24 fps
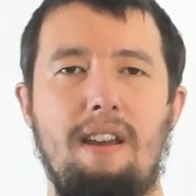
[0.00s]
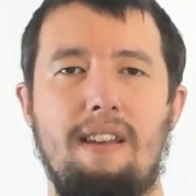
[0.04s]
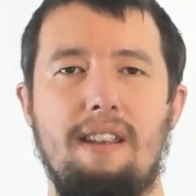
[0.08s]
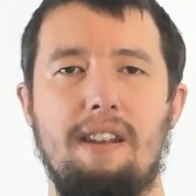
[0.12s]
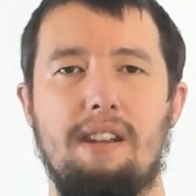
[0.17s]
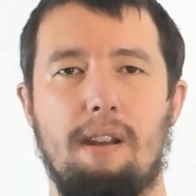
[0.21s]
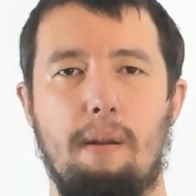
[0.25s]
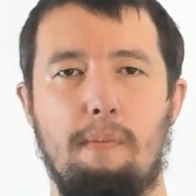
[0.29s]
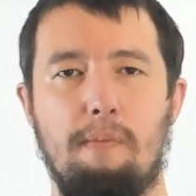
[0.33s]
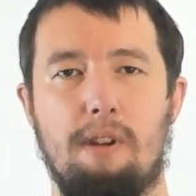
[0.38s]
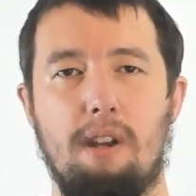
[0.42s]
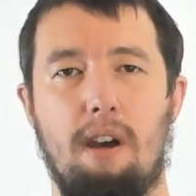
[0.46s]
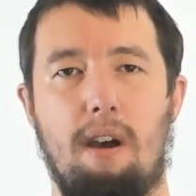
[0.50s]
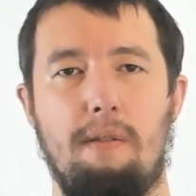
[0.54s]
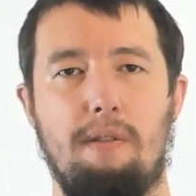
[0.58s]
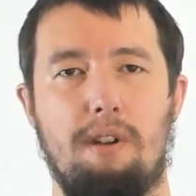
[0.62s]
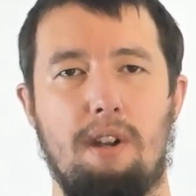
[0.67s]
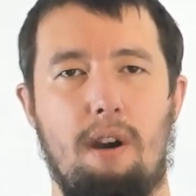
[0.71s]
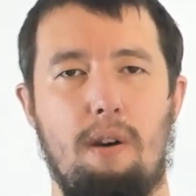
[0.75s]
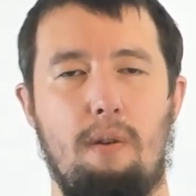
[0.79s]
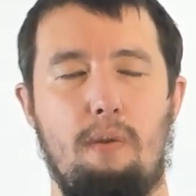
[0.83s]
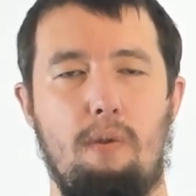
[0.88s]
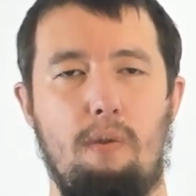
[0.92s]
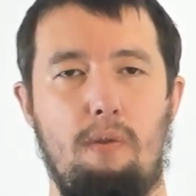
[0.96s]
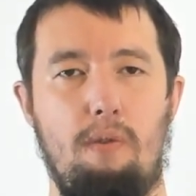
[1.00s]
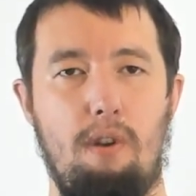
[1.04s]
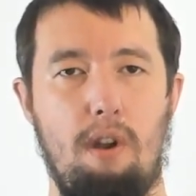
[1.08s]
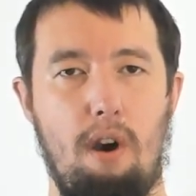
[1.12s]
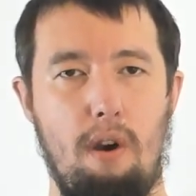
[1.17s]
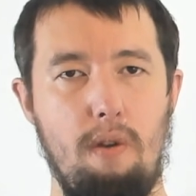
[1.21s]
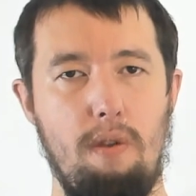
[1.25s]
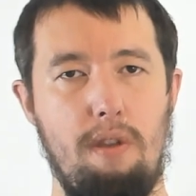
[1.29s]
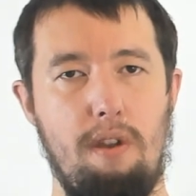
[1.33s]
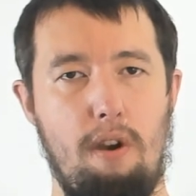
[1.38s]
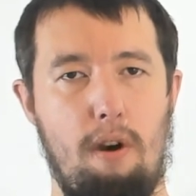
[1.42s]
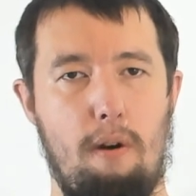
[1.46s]
Sometimes I will
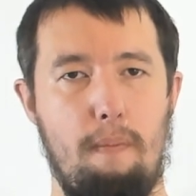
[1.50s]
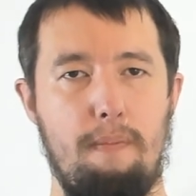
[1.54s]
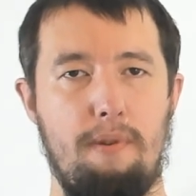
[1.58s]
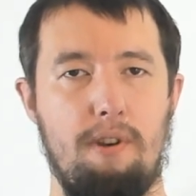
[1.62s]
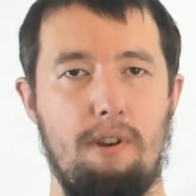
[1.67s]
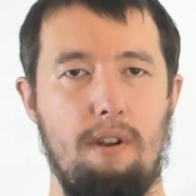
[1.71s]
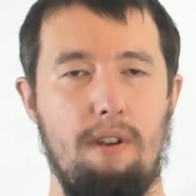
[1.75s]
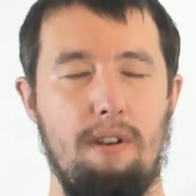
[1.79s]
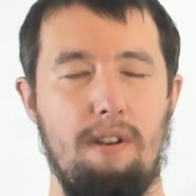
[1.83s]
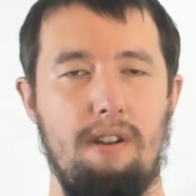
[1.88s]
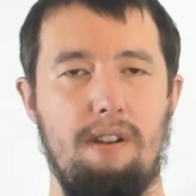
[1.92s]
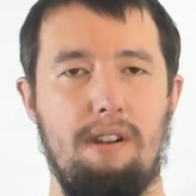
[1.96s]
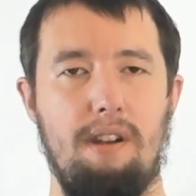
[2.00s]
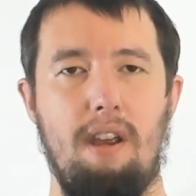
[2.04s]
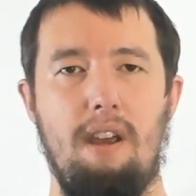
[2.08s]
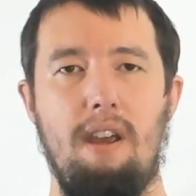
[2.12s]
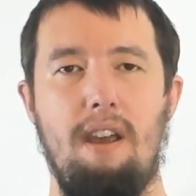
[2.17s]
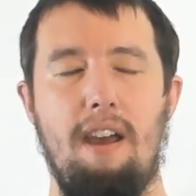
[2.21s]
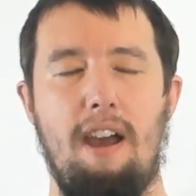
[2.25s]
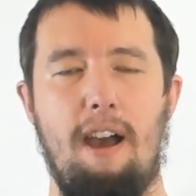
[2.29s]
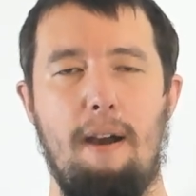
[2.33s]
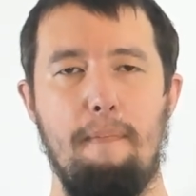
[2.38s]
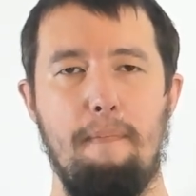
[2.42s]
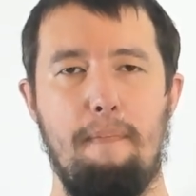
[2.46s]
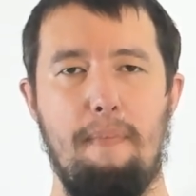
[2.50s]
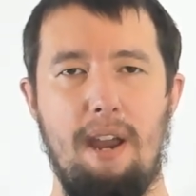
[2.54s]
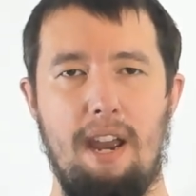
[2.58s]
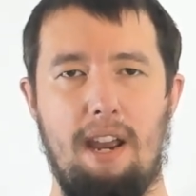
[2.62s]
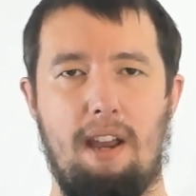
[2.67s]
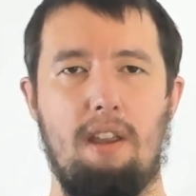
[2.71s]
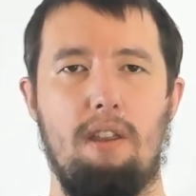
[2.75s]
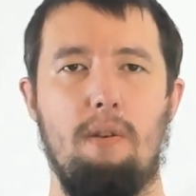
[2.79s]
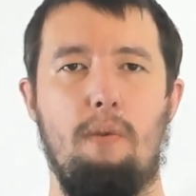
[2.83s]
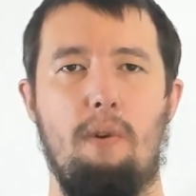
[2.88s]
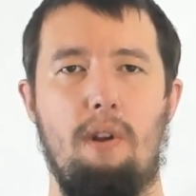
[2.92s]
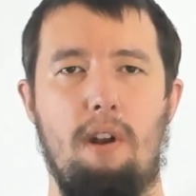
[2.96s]
know the options and
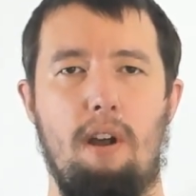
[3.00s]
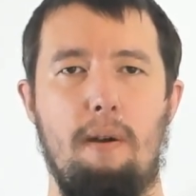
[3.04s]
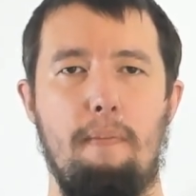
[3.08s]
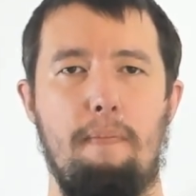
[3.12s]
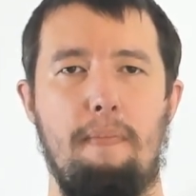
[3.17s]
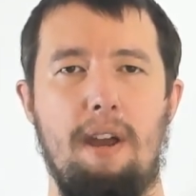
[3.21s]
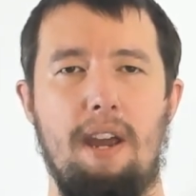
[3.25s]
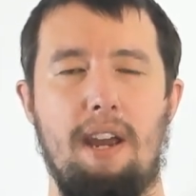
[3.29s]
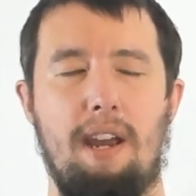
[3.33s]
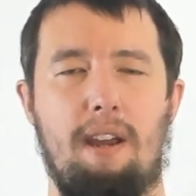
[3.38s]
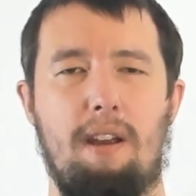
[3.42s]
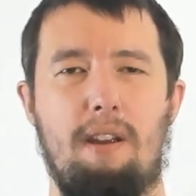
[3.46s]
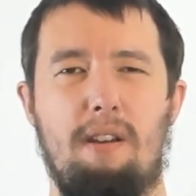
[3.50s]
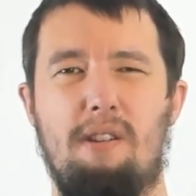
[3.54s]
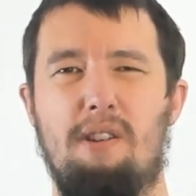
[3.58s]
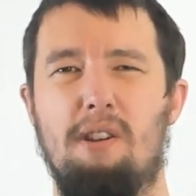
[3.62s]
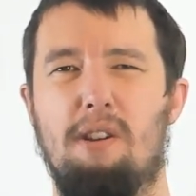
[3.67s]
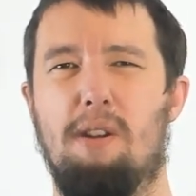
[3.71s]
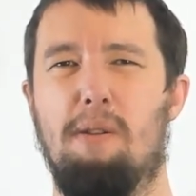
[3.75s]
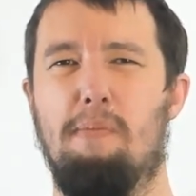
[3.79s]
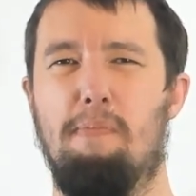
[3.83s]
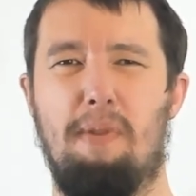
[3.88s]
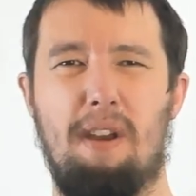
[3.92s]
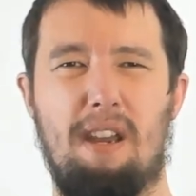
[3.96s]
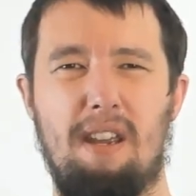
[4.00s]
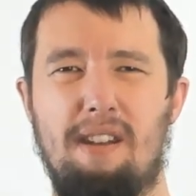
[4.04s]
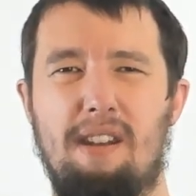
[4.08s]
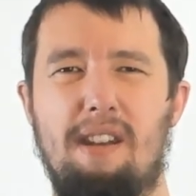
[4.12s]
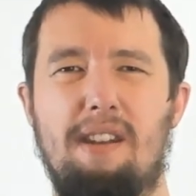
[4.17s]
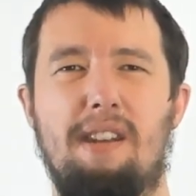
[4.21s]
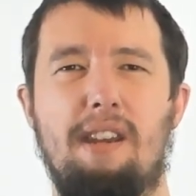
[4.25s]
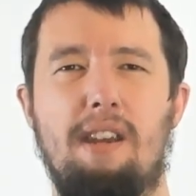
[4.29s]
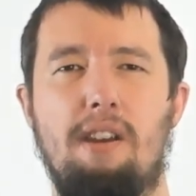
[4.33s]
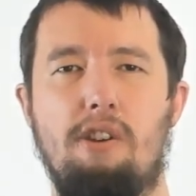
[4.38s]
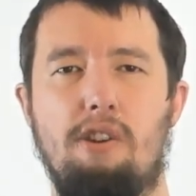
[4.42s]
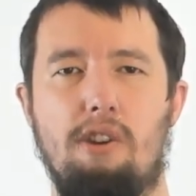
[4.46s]
pick the one I pick just because
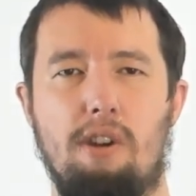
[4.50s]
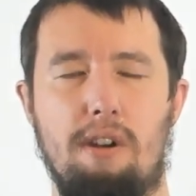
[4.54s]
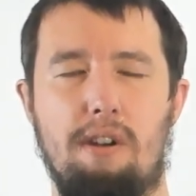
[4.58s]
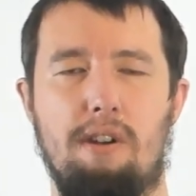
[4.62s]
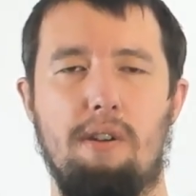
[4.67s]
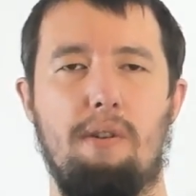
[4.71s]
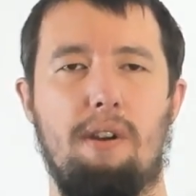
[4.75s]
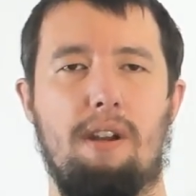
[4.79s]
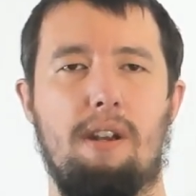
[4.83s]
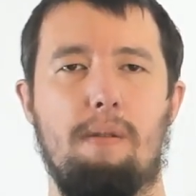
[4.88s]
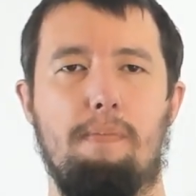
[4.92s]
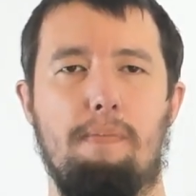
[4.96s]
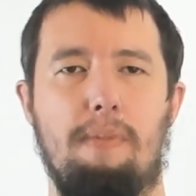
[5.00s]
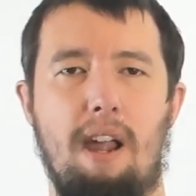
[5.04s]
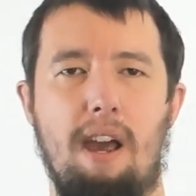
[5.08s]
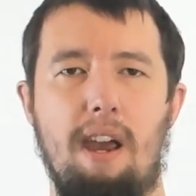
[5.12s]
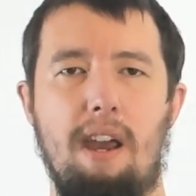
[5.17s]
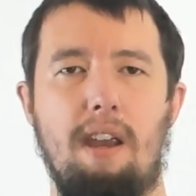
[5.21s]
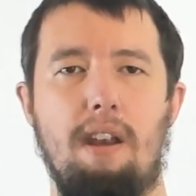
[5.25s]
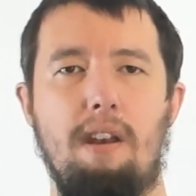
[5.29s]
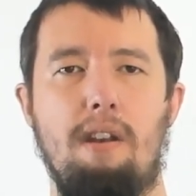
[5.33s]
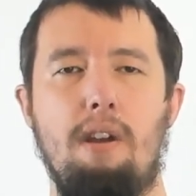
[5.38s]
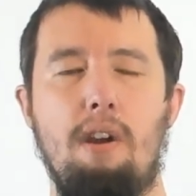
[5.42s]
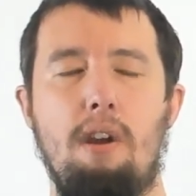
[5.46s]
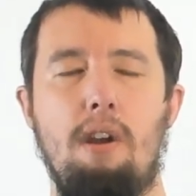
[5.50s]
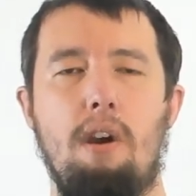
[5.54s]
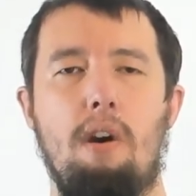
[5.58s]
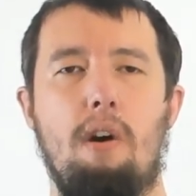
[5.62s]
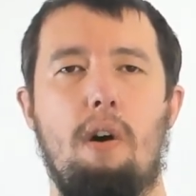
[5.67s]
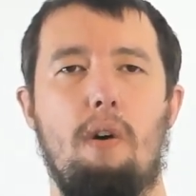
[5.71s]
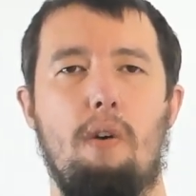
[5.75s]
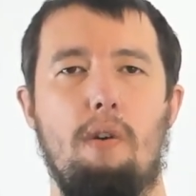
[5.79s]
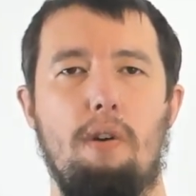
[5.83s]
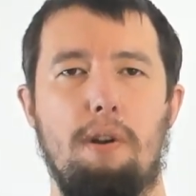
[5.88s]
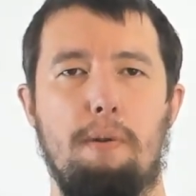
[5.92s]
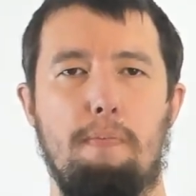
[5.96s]
it's easier to explain
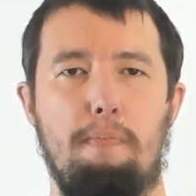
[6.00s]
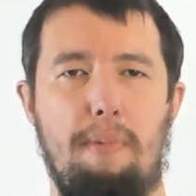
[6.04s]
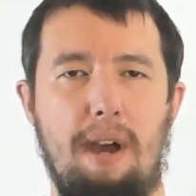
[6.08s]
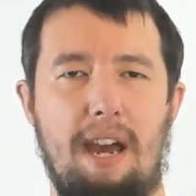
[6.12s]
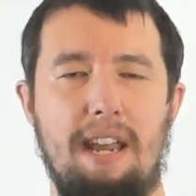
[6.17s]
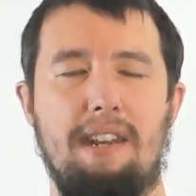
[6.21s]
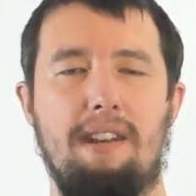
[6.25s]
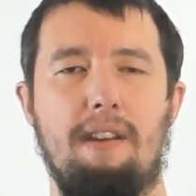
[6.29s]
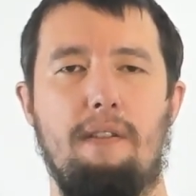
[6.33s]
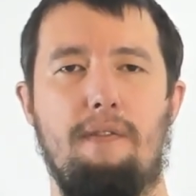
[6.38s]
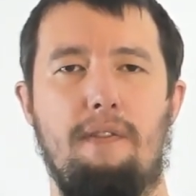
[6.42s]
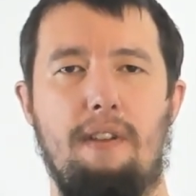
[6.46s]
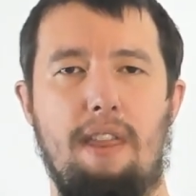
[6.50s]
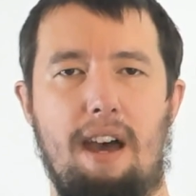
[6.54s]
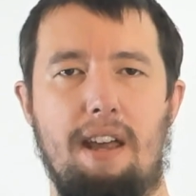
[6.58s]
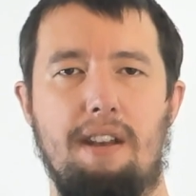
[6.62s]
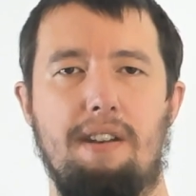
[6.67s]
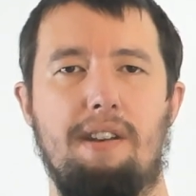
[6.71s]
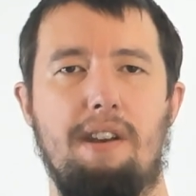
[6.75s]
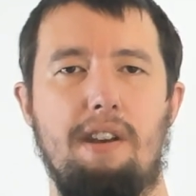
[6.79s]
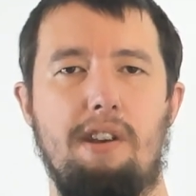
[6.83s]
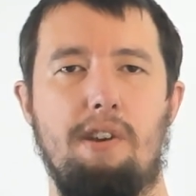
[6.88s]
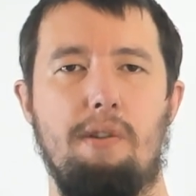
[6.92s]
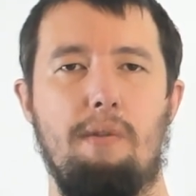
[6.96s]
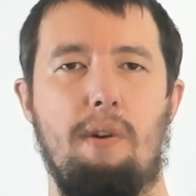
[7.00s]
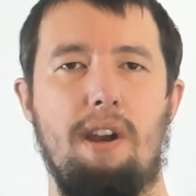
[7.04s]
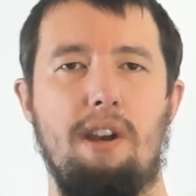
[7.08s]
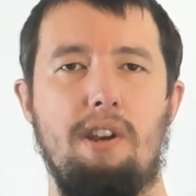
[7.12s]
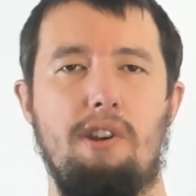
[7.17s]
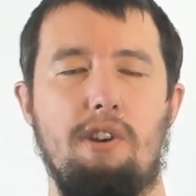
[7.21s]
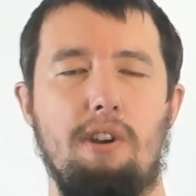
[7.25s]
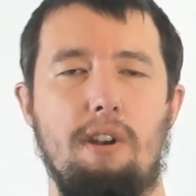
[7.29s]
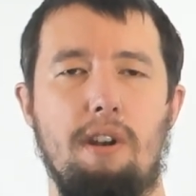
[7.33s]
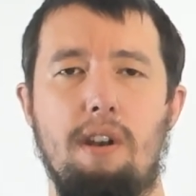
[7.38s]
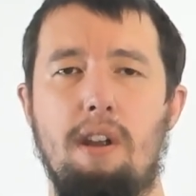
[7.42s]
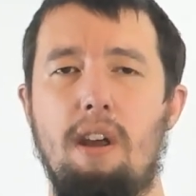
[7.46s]
or it's better for that
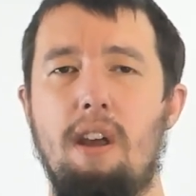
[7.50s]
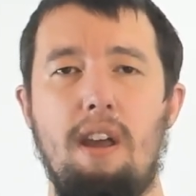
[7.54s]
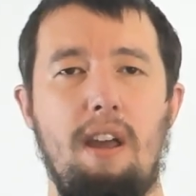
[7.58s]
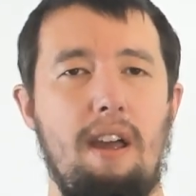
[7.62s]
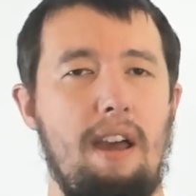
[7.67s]
situation,